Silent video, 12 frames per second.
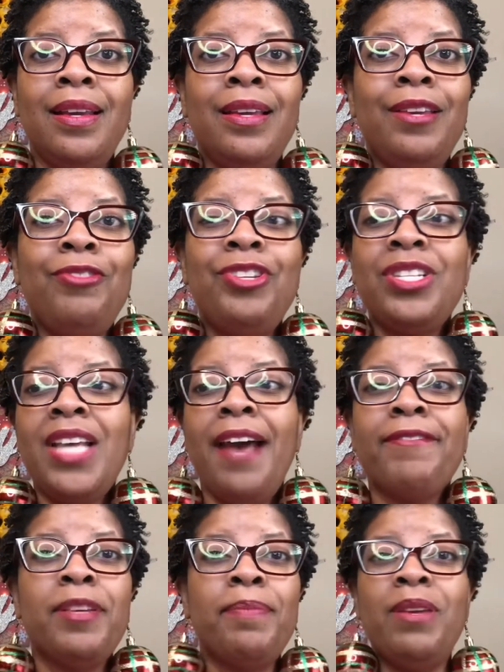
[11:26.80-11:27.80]
You just
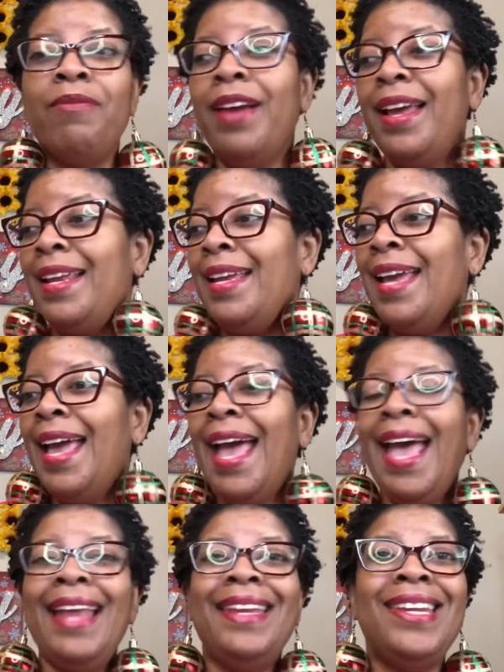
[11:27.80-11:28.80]
have to be ready
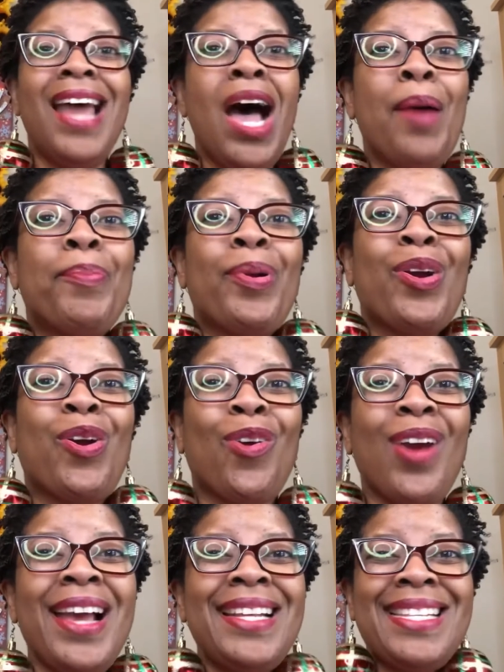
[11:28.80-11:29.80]
and not
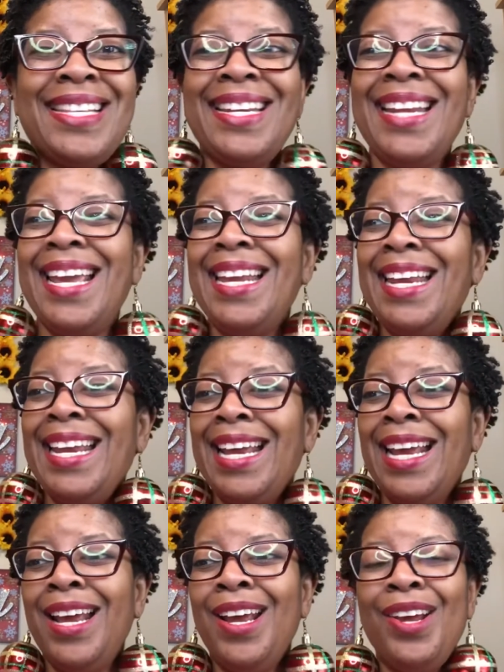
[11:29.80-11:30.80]
procrastinating.
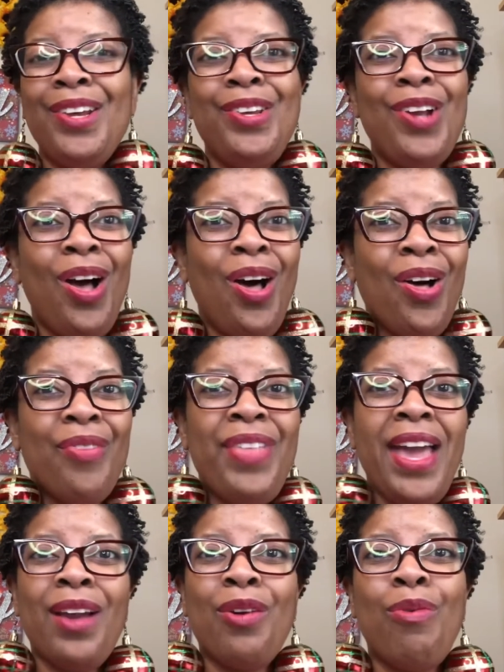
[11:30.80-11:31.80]
Y'all,
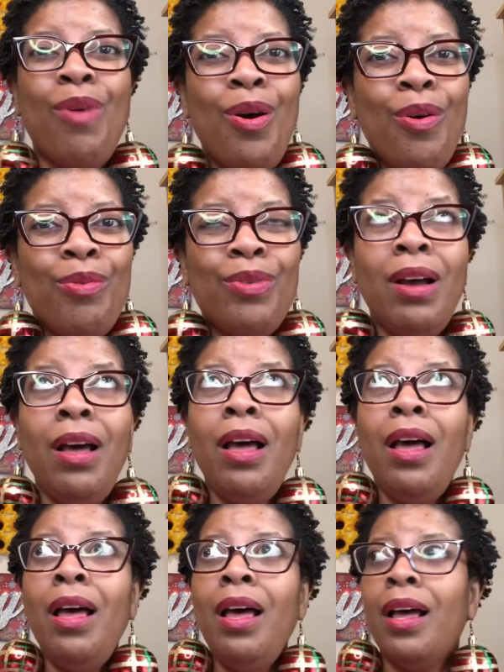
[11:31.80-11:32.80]
that quote,
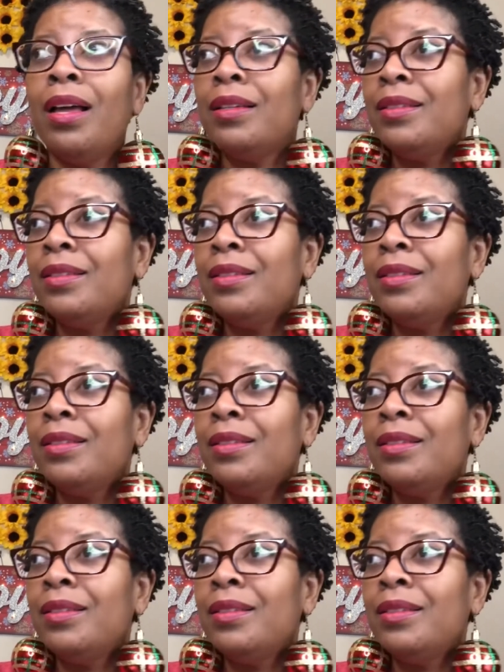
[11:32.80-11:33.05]
oh,